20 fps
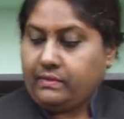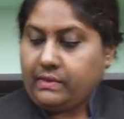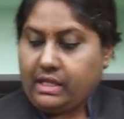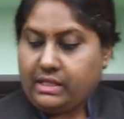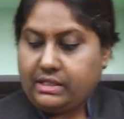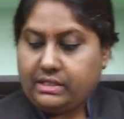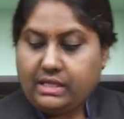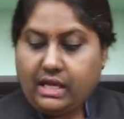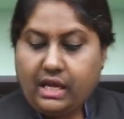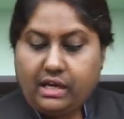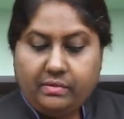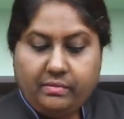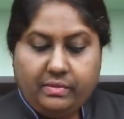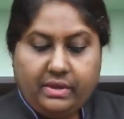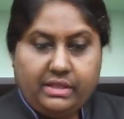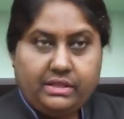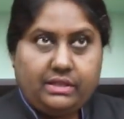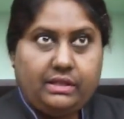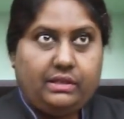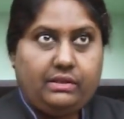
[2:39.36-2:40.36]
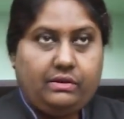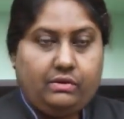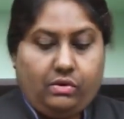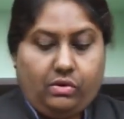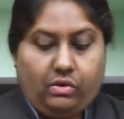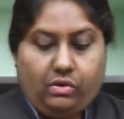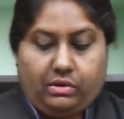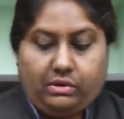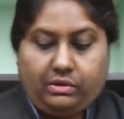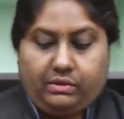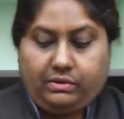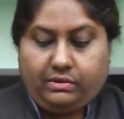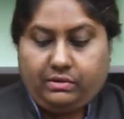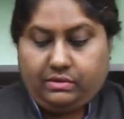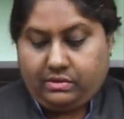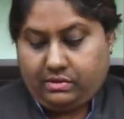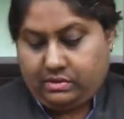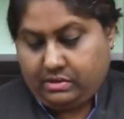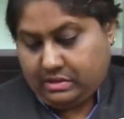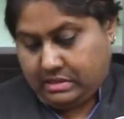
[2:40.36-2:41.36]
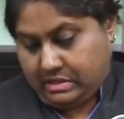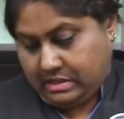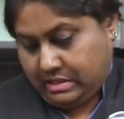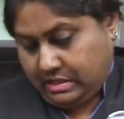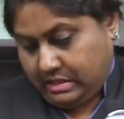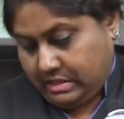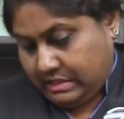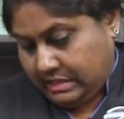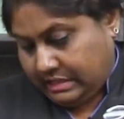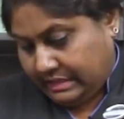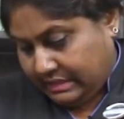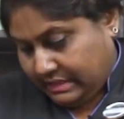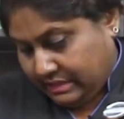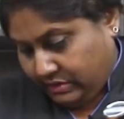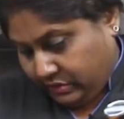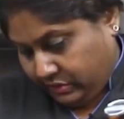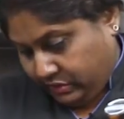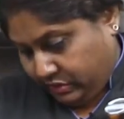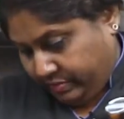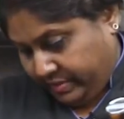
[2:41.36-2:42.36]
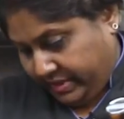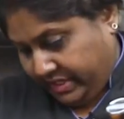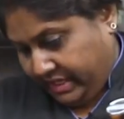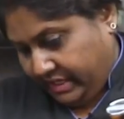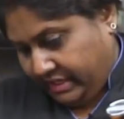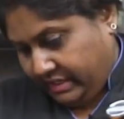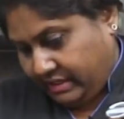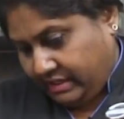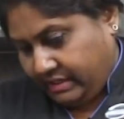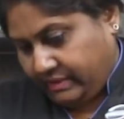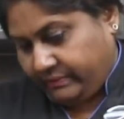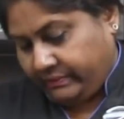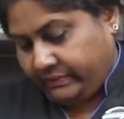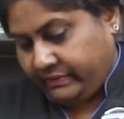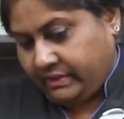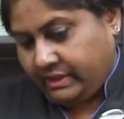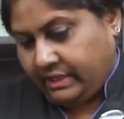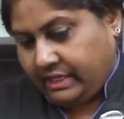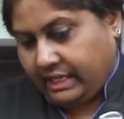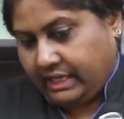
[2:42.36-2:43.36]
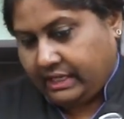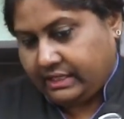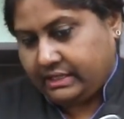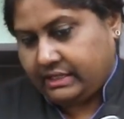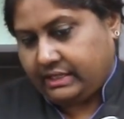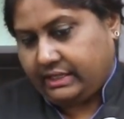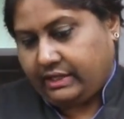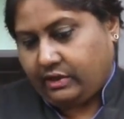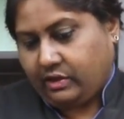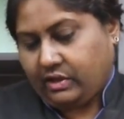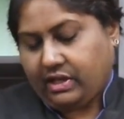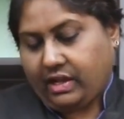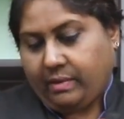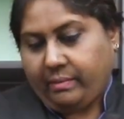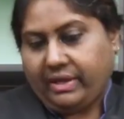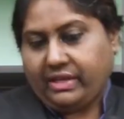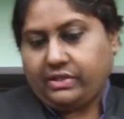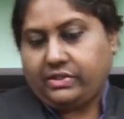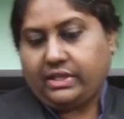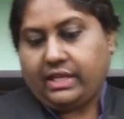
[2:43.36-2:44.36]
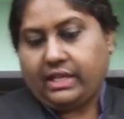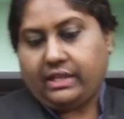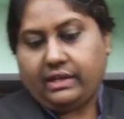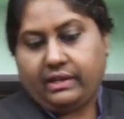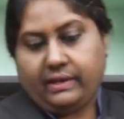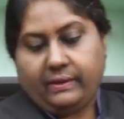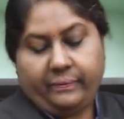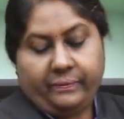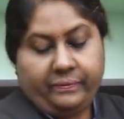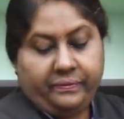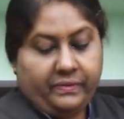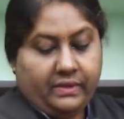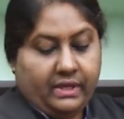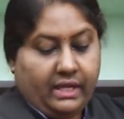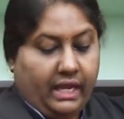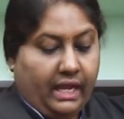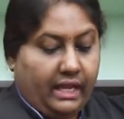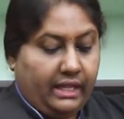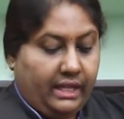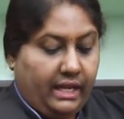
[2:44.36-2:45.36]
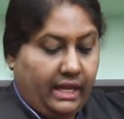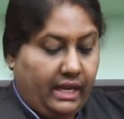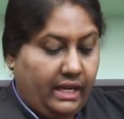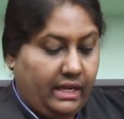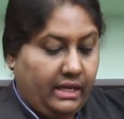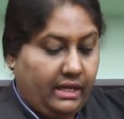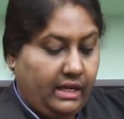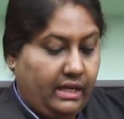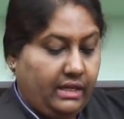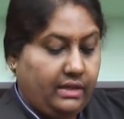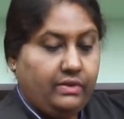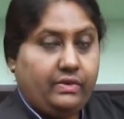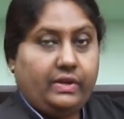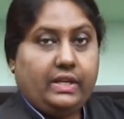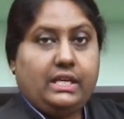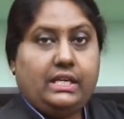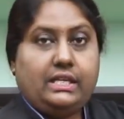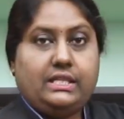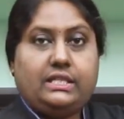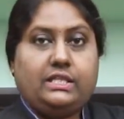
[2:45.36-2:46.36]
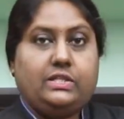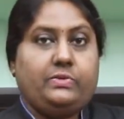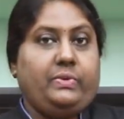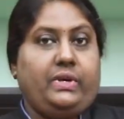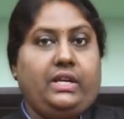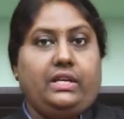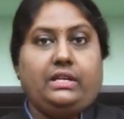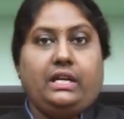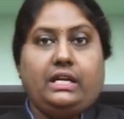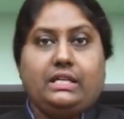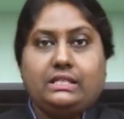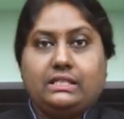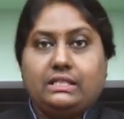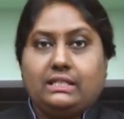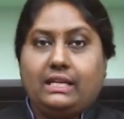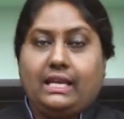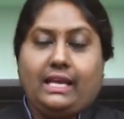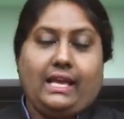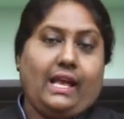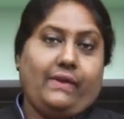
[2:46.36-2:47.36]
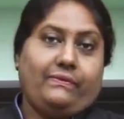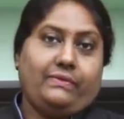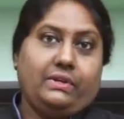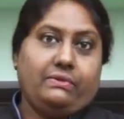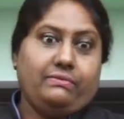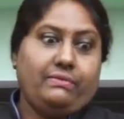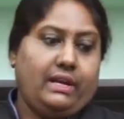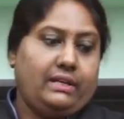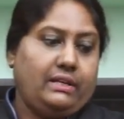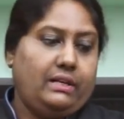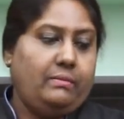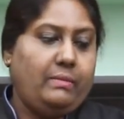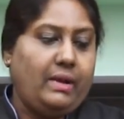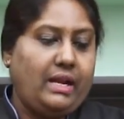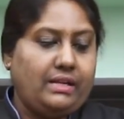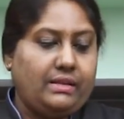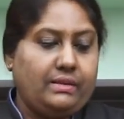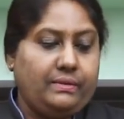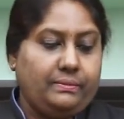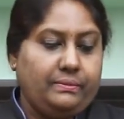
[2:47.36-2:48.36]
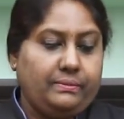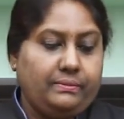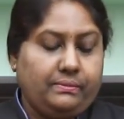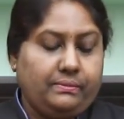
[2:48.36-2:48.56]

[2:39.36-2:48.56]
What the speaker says: and start beating on slow speed until they all combine together, and then increase the speed until I have the final batter.